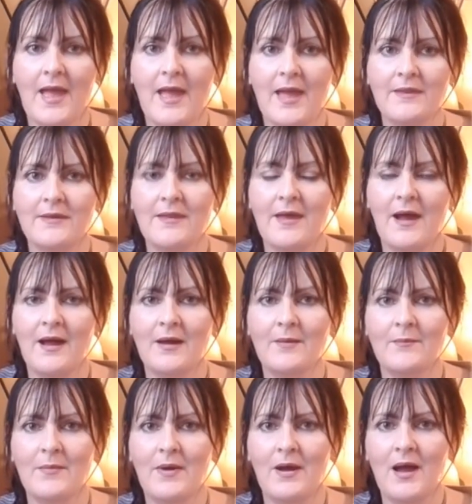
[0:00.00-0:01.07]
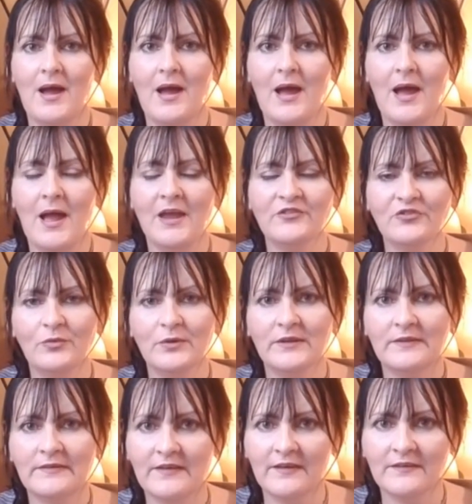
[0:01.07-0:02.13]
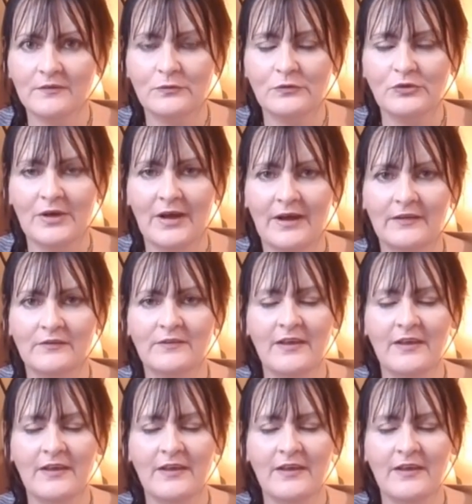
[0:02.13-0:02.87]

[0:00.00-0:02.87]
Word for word: and um, I actually want to discuss this with you guys.